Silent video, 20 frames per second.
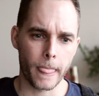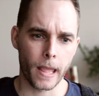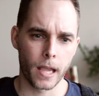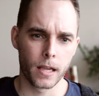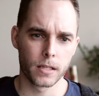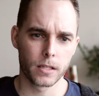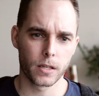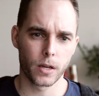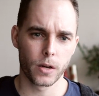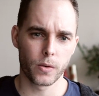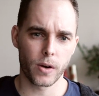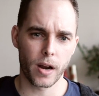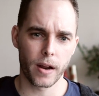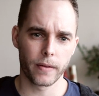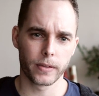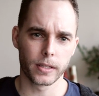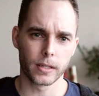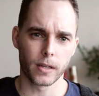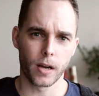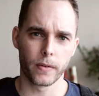So I
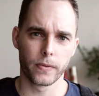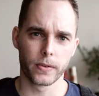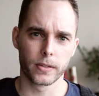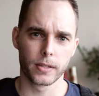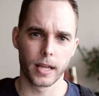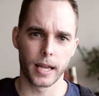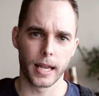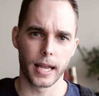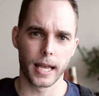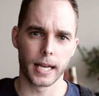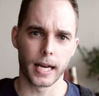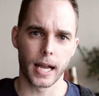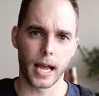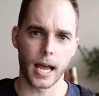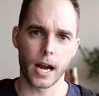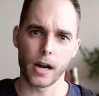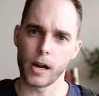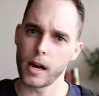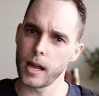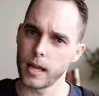arrived in the office there, and
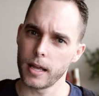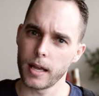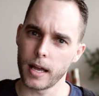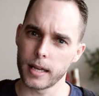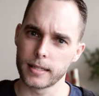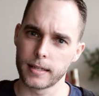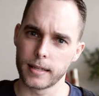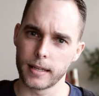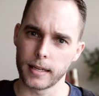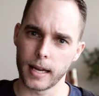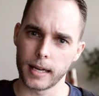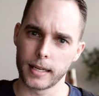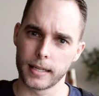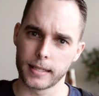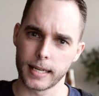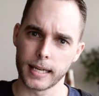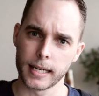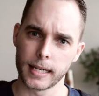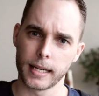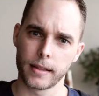I
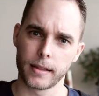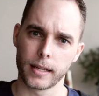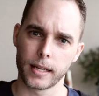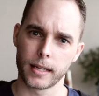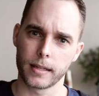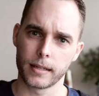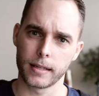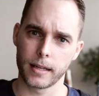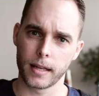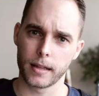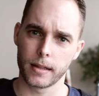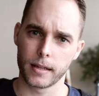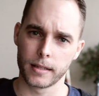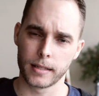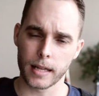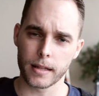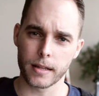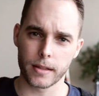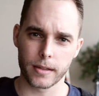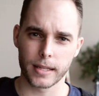distinctly think that
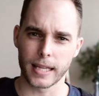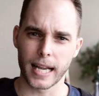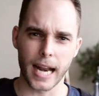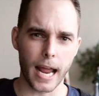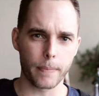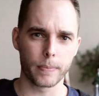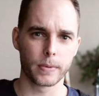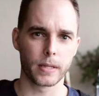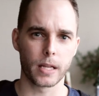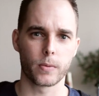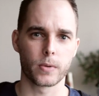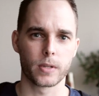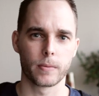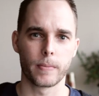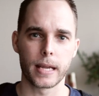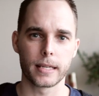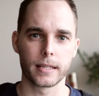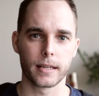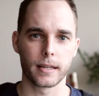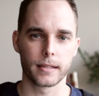another thing that happened that was
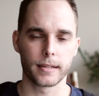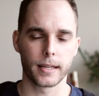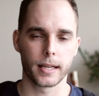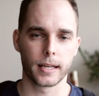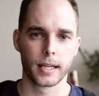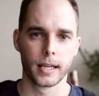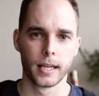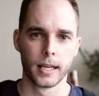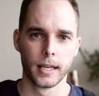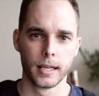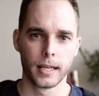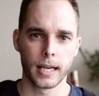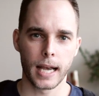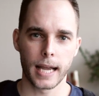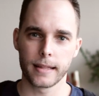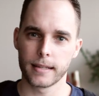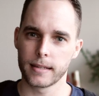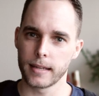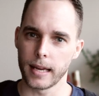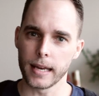amazing is that I
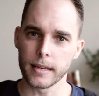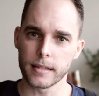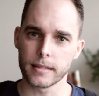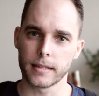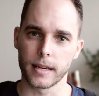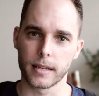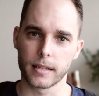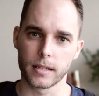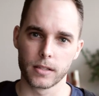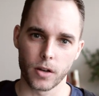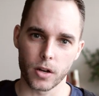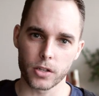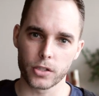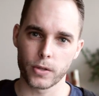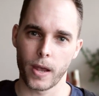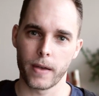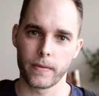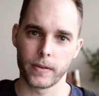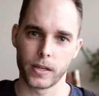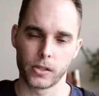had this instinct not to
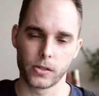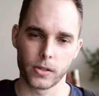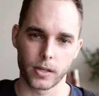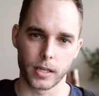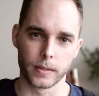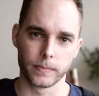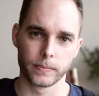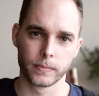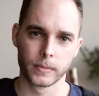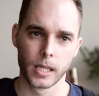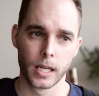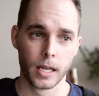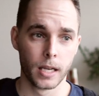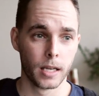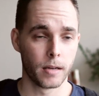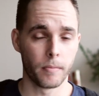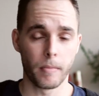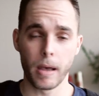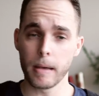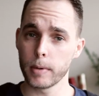have any sugar.
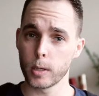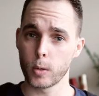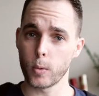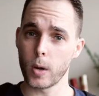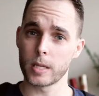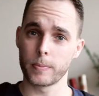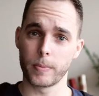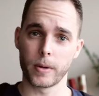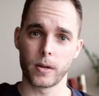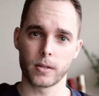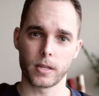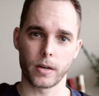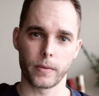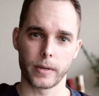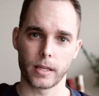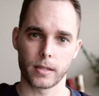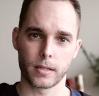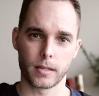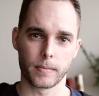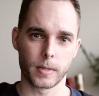Well, maybe it was because I read
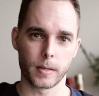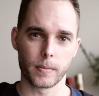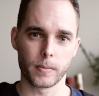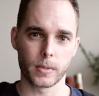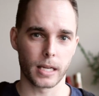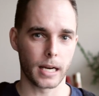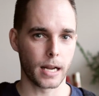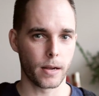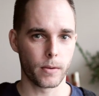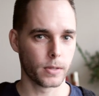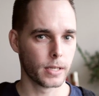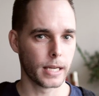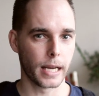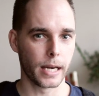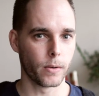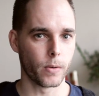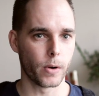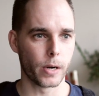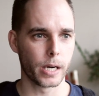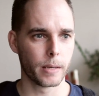the symptoms and I was
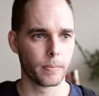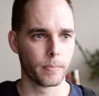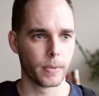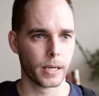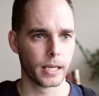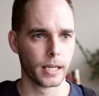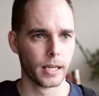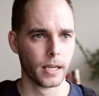getting worried, but